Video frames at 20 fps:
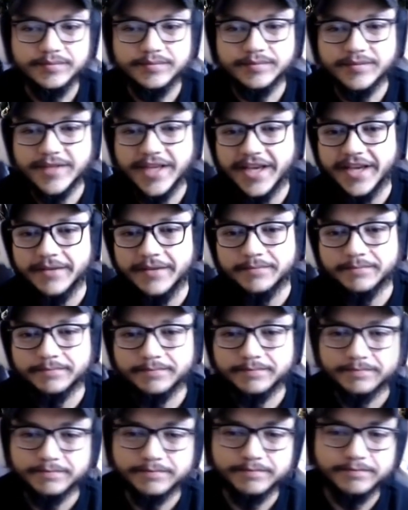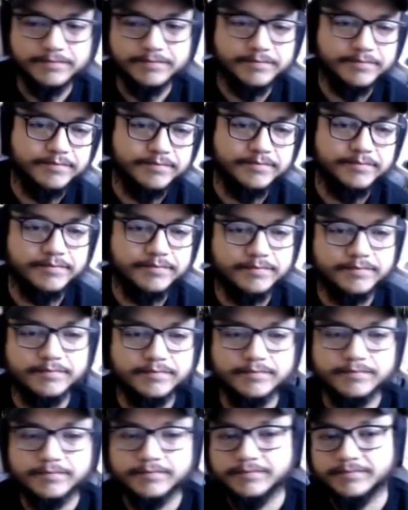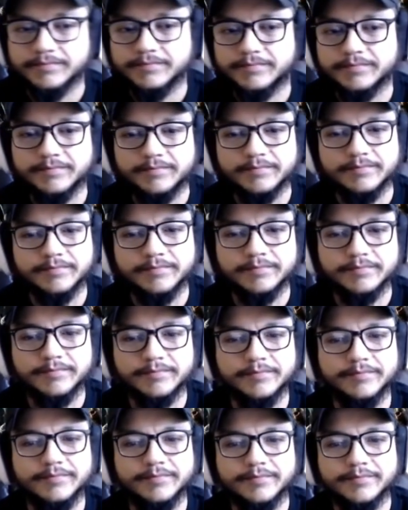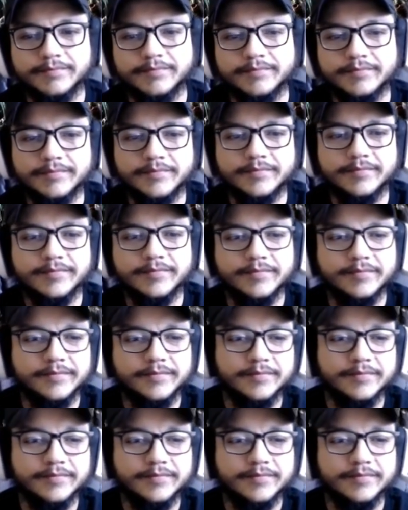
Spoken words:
This person isn't speaking.